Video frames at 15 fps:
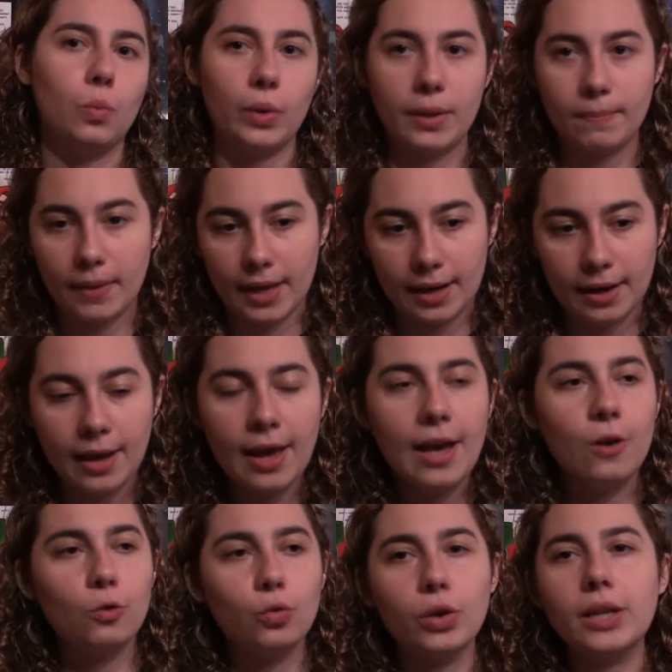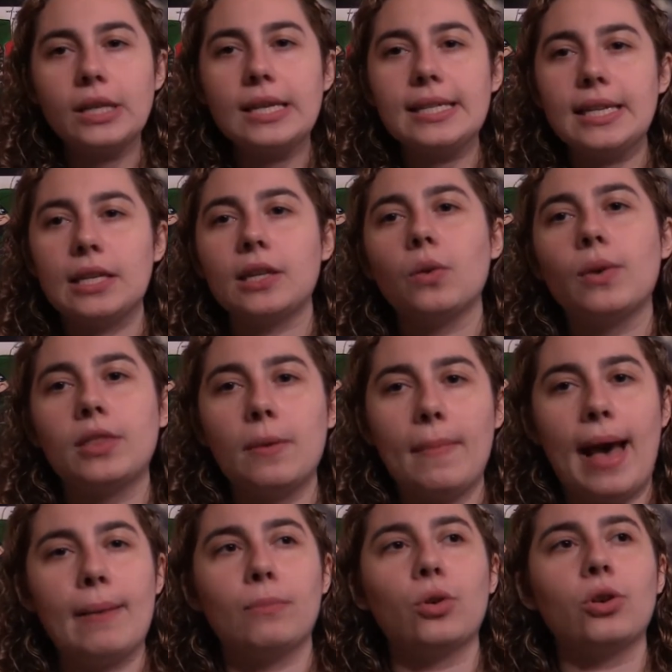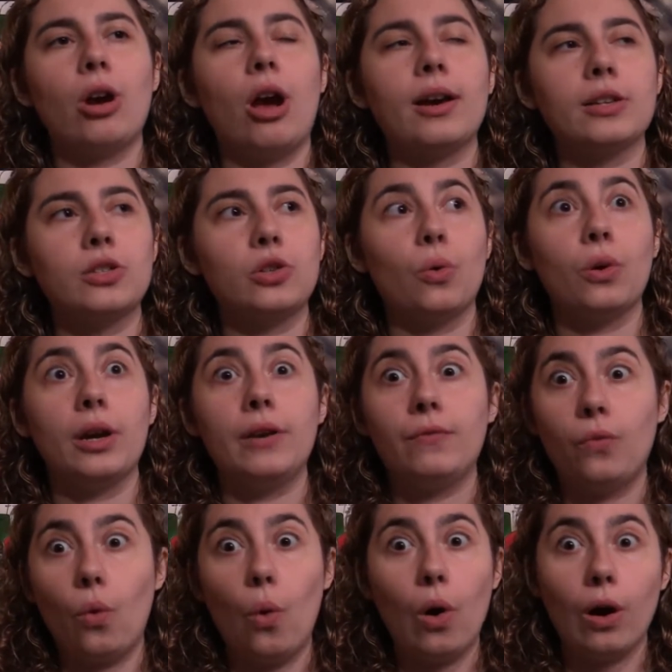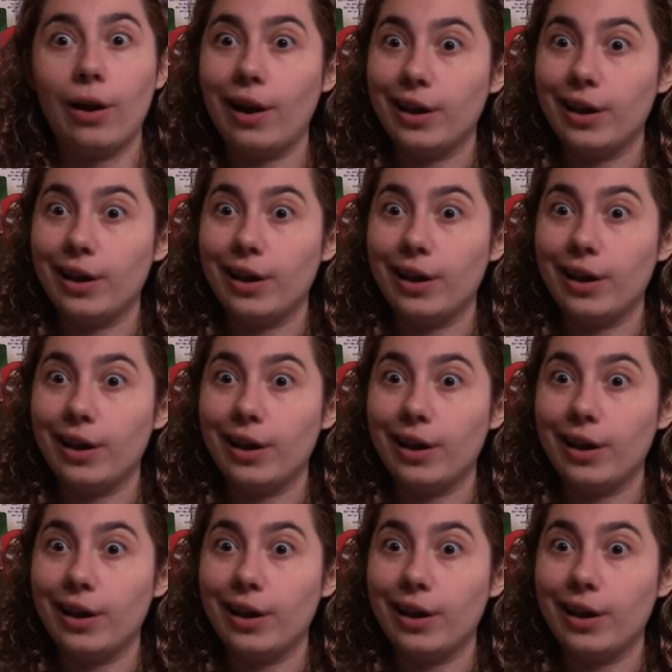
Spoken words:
We've been really dealing with the Matt Murdock story for